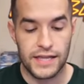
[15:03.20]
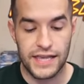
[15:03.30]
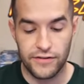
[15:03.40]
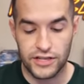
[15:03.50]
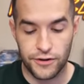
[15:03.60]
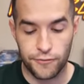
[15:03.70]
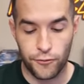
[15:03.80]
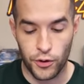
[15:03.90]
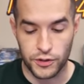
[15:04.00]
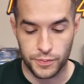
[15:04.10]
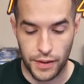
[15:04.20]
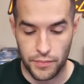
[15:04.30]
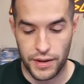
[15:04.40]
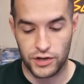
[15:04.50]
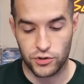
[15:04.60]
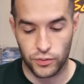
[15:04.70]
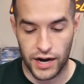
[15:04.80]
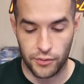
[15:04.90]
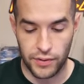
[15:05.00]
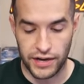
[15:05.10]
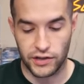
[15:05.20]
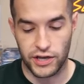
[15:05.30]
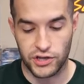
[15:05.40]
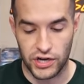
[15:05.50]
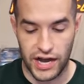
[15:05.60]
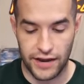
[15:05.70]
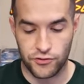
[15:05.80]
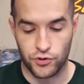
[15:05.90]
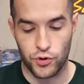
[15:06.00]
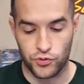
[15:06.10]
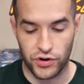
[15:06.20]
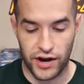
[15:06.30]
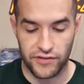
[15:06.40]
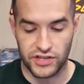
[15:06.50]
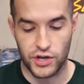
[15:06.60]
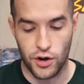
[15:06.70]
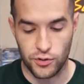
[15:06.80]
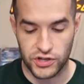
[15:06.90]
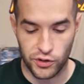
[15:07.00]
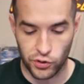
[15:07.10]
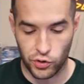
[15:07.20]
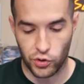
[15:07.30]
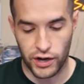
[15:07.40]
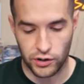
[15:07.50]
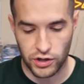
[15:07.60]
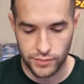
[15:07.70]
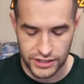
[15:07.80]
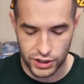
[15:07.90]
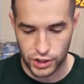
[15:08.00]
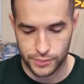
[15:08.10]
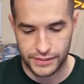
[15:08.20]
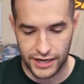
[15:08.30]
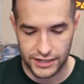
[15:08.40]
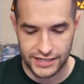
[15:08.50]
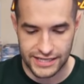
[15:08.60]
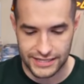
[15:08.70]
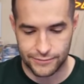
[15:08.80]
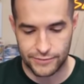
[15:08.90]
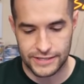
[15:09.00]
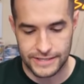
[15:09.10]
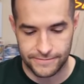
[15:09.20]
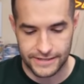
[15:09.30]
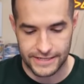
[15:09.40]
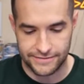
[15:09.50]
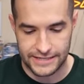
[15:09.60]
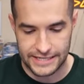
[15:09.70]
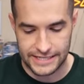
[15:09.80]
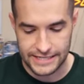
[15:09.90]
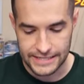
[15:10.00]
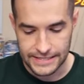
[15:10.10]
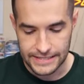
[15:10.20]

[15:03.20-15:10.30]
Give us some foils, baby. Major Riot, Regulation, Eye of Truth, Driving Snow, Steeler Gargata. Come on, Dark Bat. Attack and Receive. We have the...